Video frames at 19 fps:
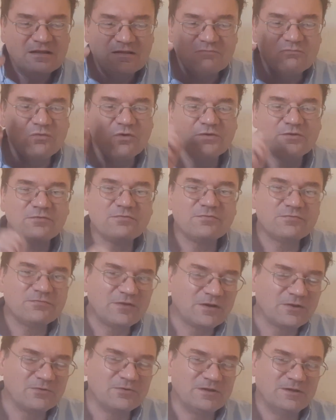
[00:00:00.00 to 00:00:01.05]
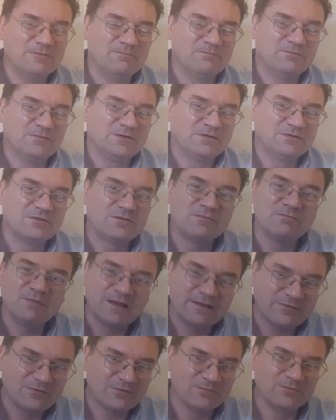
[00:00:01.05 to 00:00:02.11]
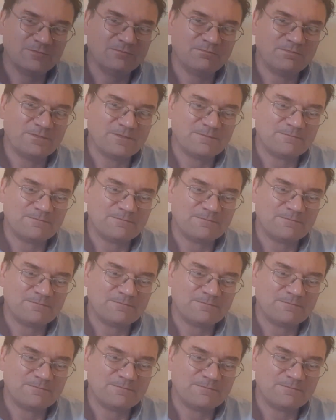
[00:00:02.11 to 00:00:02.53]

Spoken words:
want to follow him to the maximum.